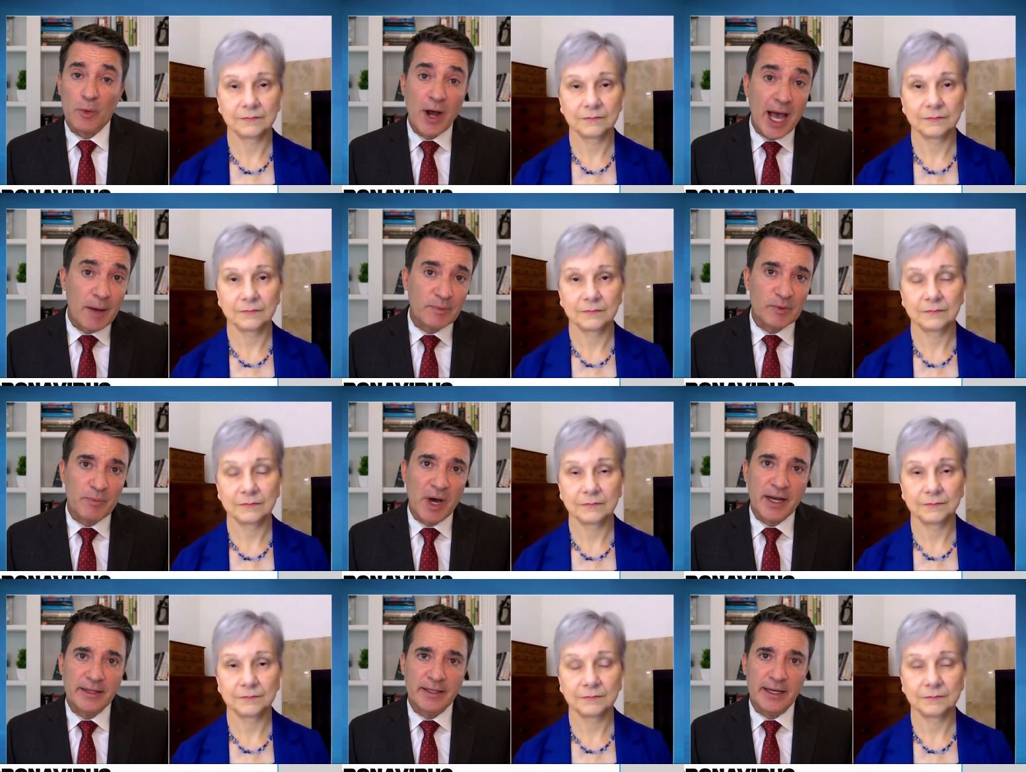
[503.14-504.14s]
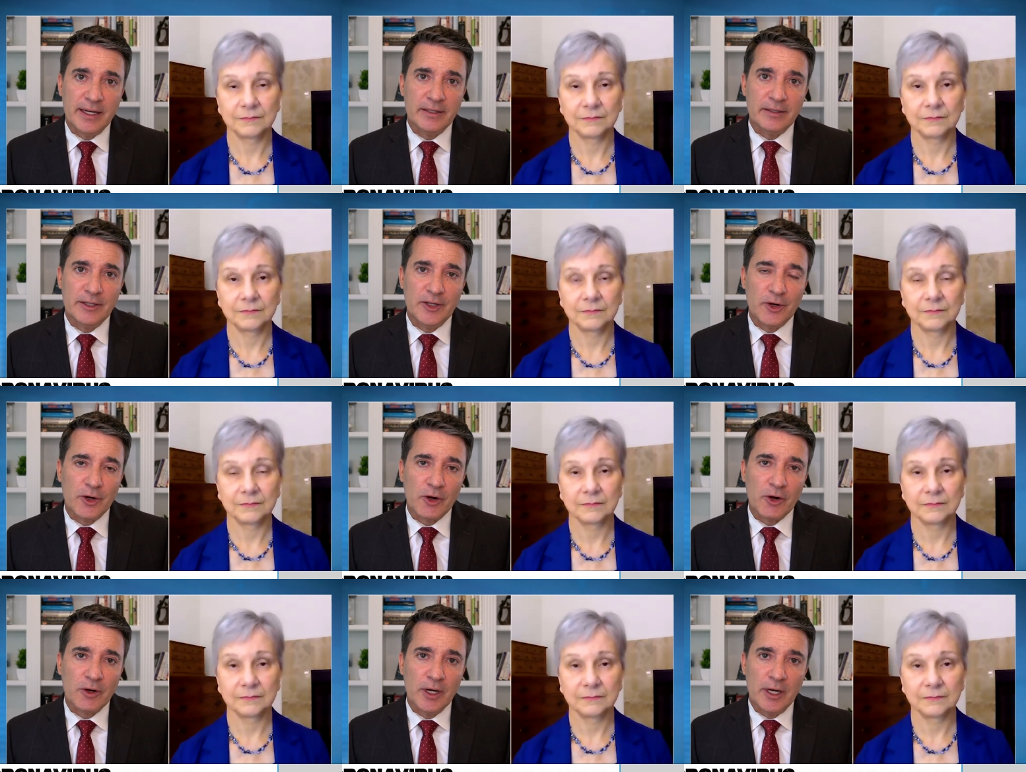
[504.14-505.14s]
Speaker 1: perhaps by the end of the
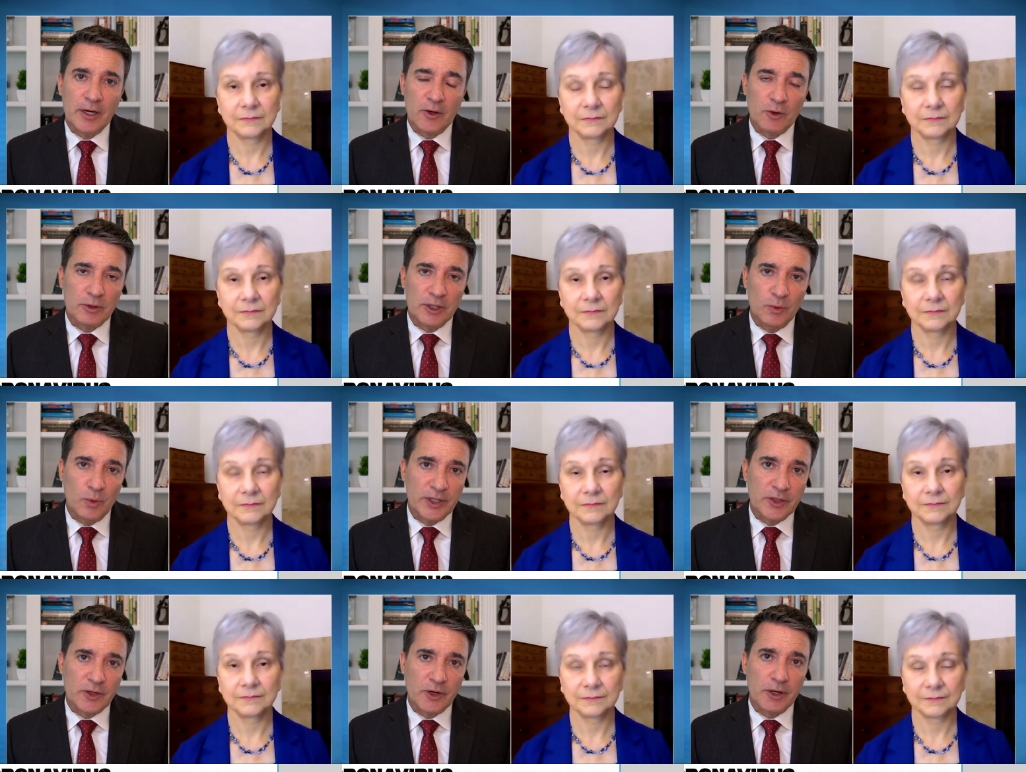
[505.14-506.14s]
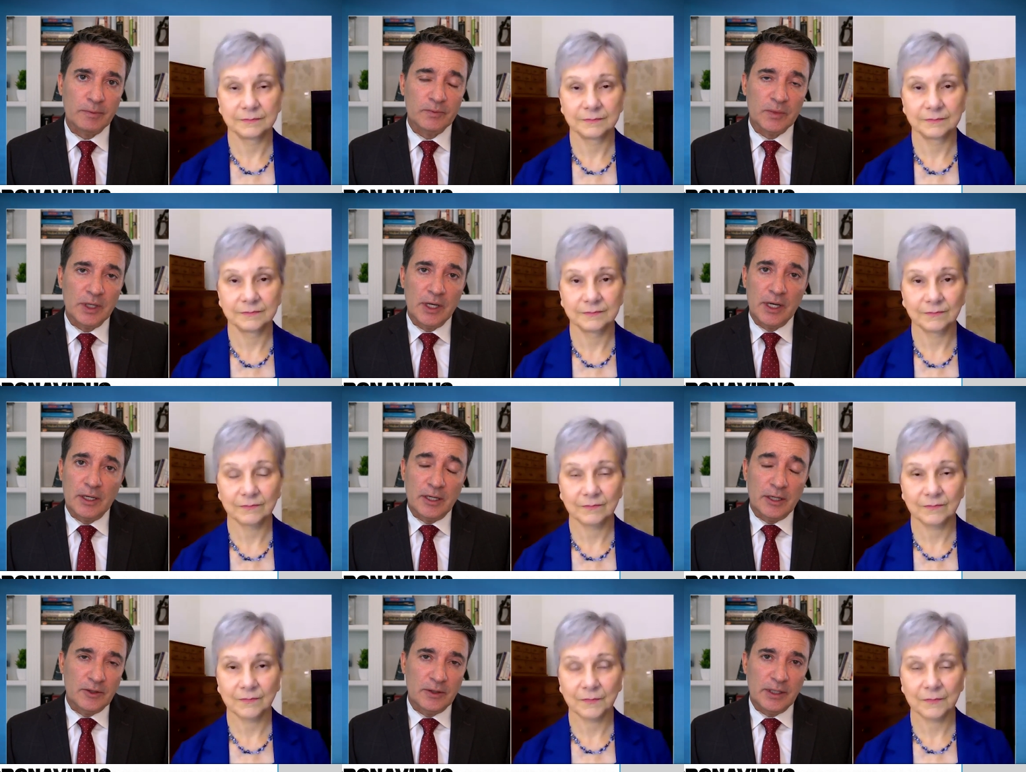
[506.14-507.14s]
year, early winter.
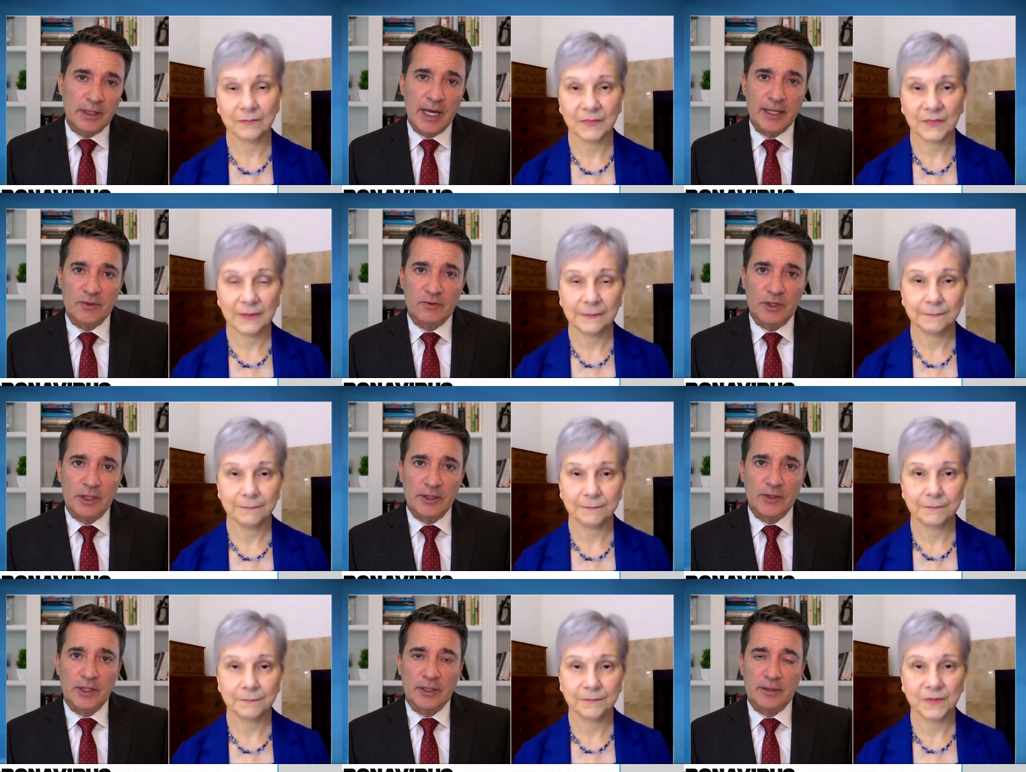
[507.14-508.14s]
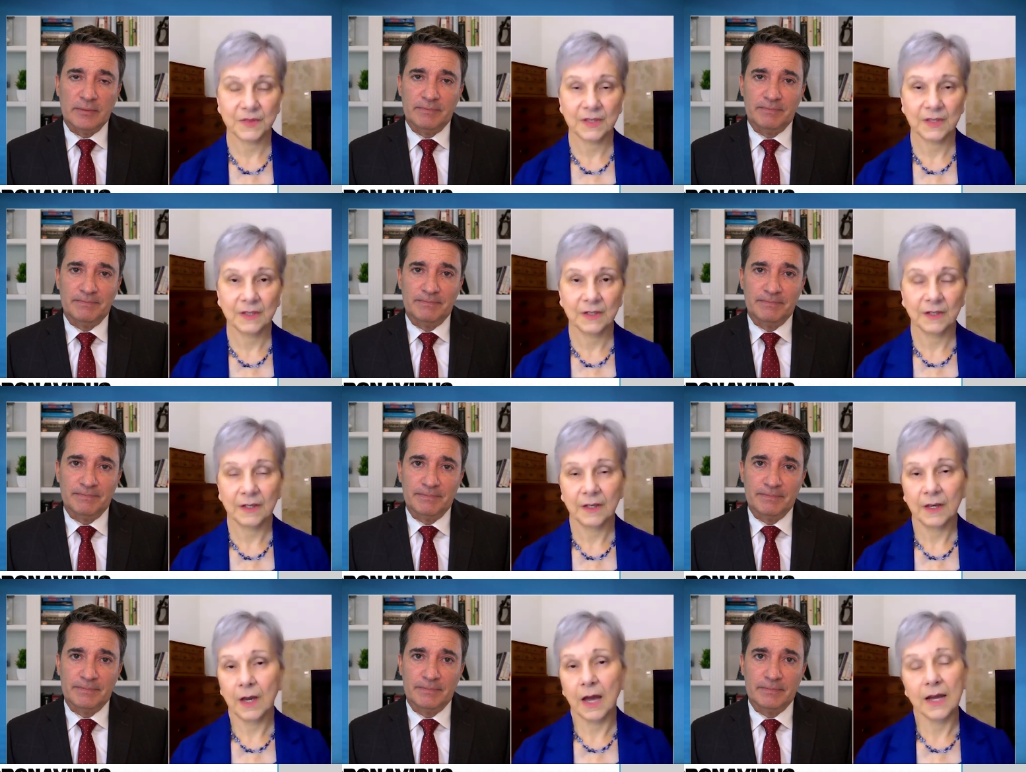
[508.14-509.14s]
Do you think that's realistic?
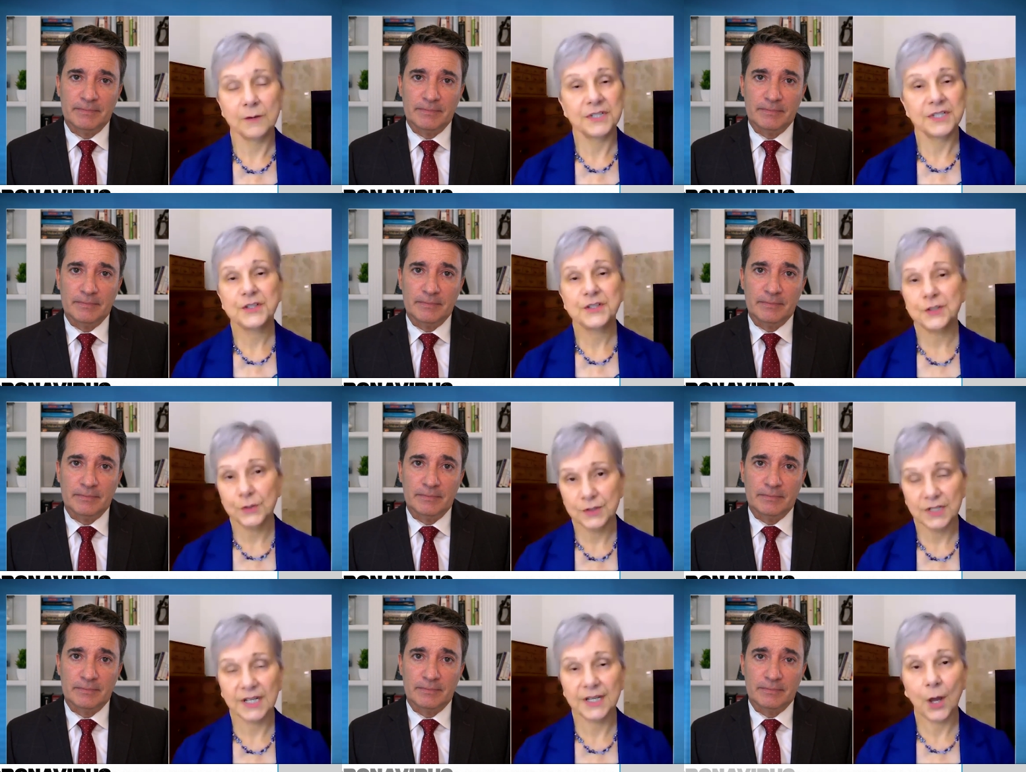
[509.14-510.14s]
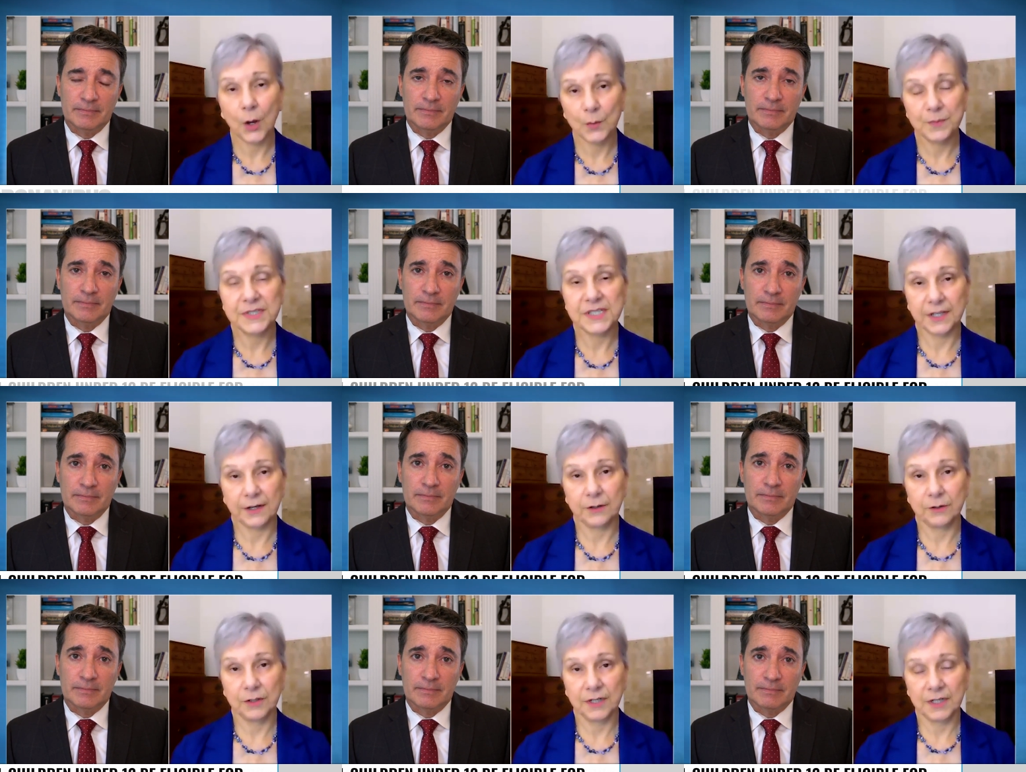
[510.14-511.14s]
Speaker 2: I would certainly hope
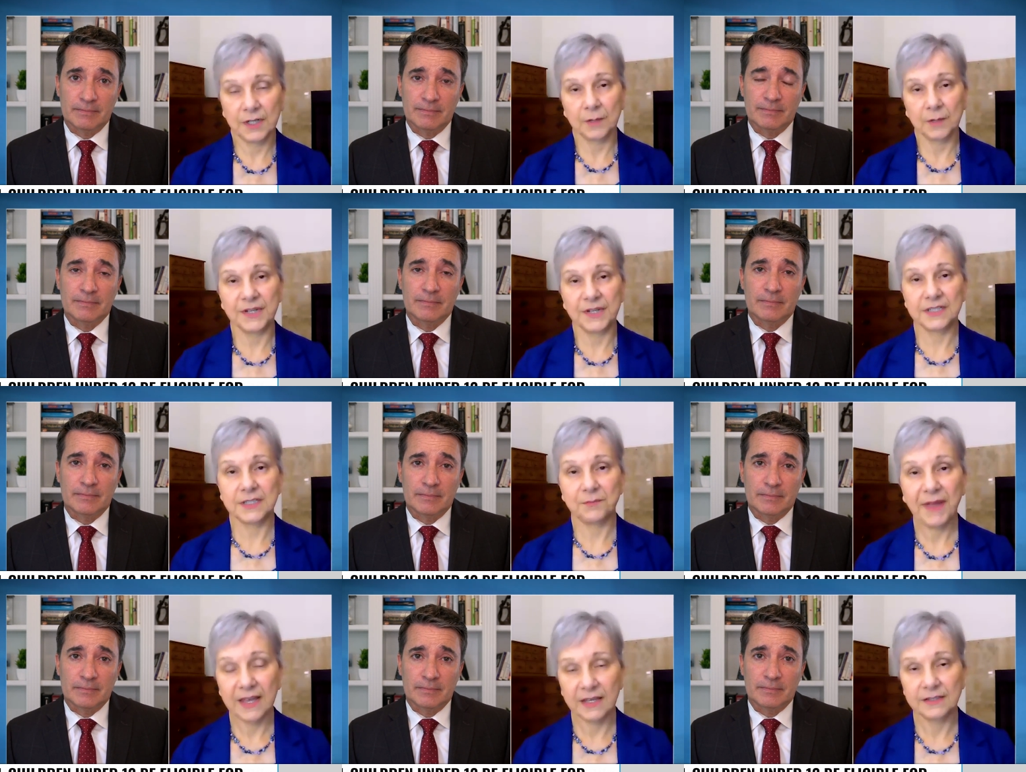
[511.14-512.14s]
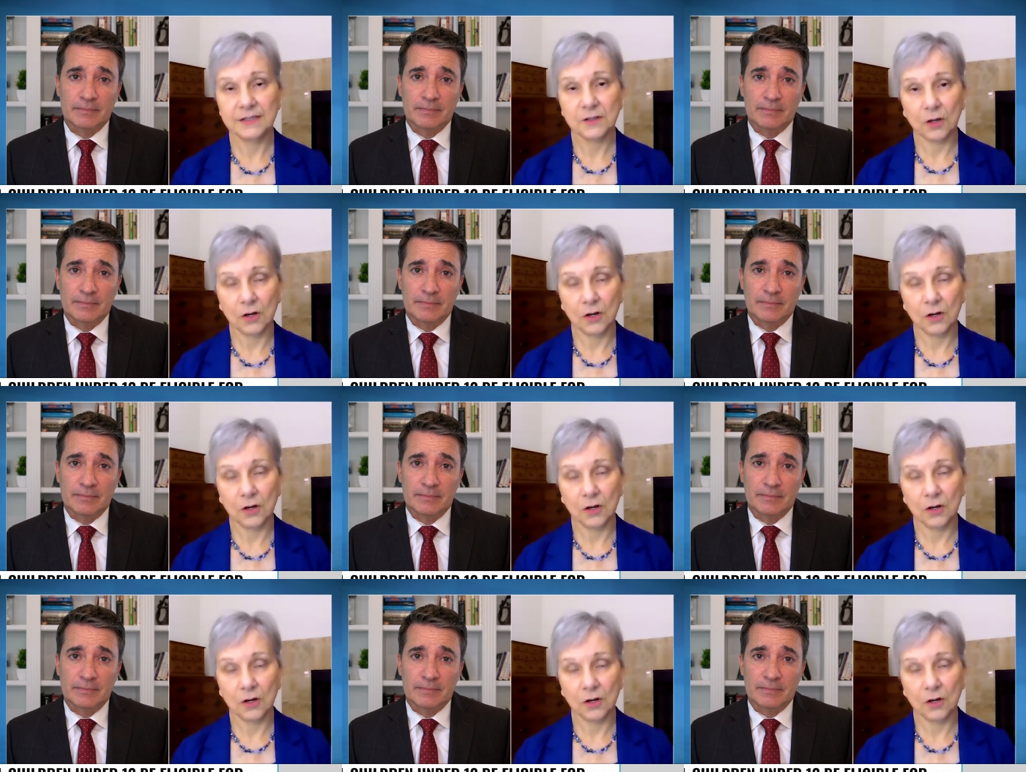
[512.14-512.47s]
so, but it depends